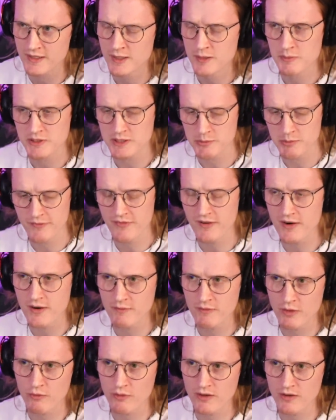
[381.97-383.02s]
But to be fair, I'm
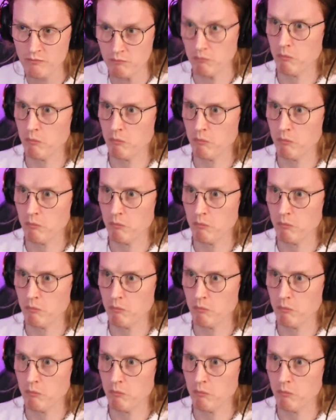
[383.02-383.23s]
not really...